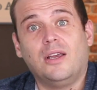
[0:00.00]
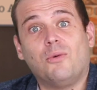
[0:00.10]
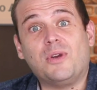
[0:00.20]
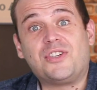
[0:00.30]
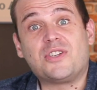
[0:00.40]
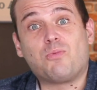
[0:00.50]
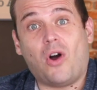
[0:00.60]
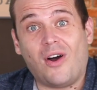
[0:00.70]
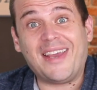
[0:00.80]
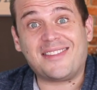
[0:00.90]
Which is
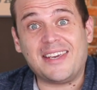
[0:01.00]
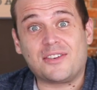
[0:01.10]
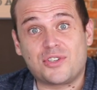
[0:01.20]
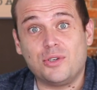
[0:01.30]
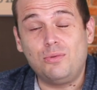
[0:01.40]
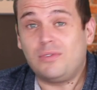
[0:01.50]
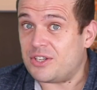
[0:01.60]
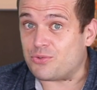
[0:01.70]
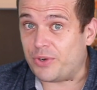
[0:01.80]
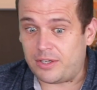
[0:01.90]
what I think too.
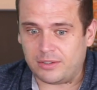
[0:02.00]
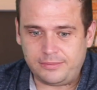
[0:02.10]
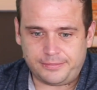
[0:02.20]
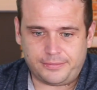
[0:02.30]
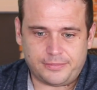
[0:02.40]
Let's read on.